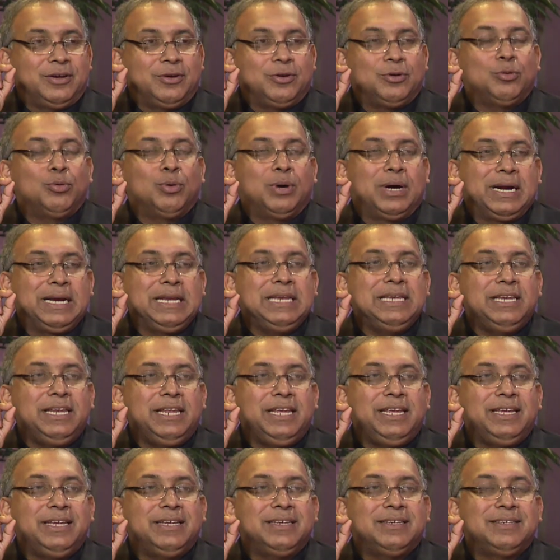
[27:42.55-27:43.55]
who are in
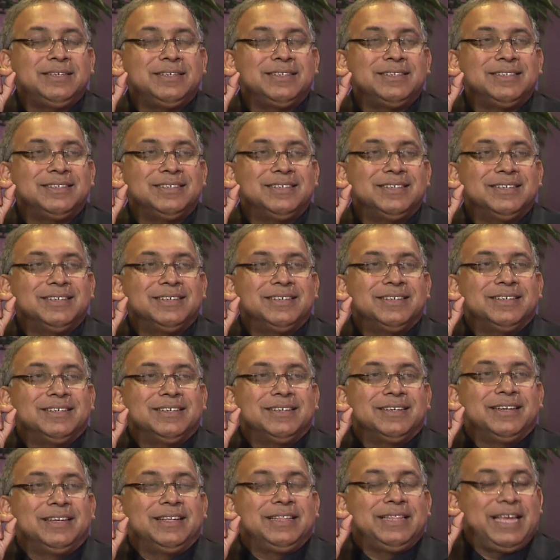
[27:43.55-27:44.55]
need.
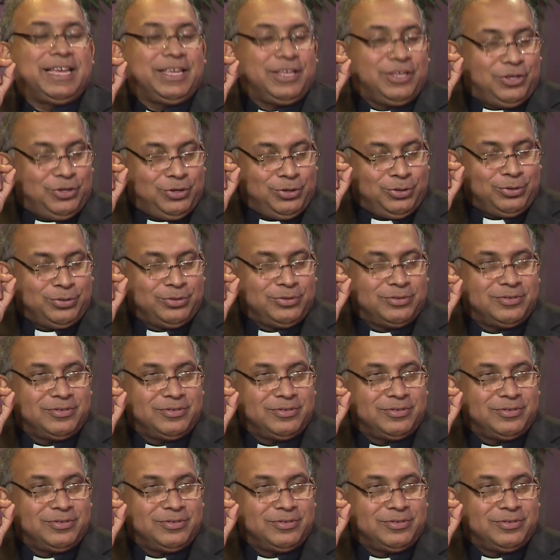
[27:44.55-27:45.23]
Thank you.